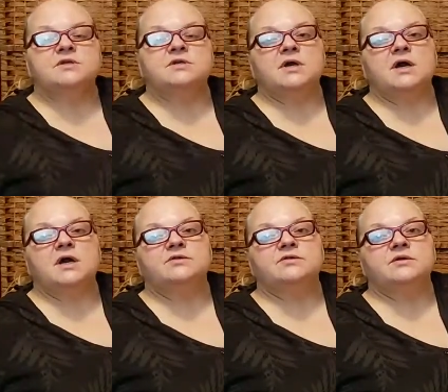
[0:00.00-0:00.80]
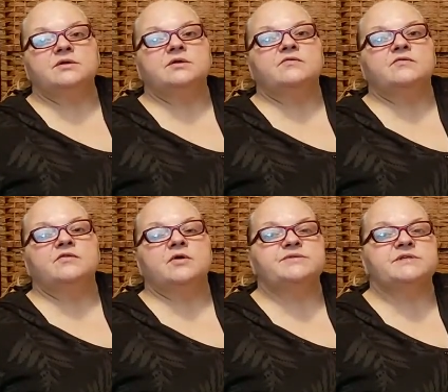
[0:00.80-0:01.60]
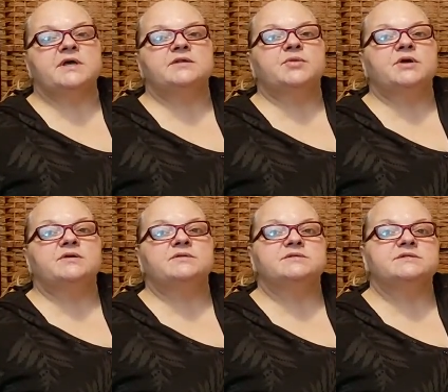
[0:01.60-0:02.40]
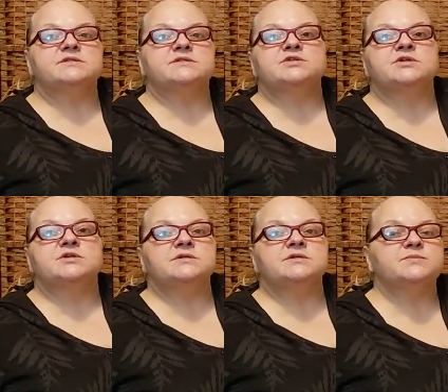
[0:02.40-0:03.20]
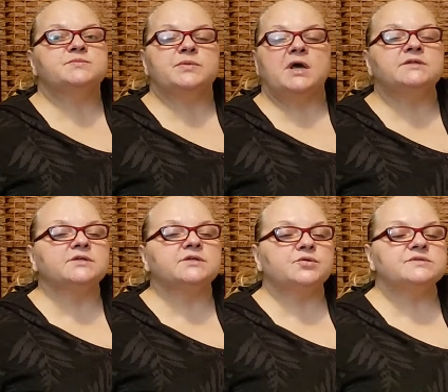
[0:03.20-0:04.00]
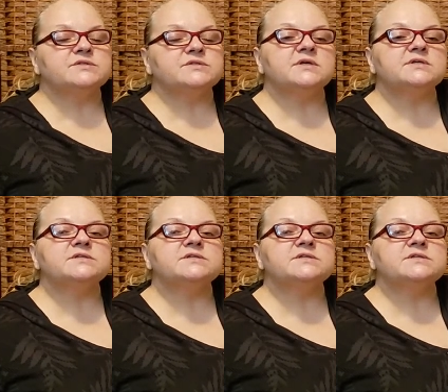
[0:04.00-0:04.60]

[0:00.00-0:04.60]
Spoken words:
got very upset because she's been at the door since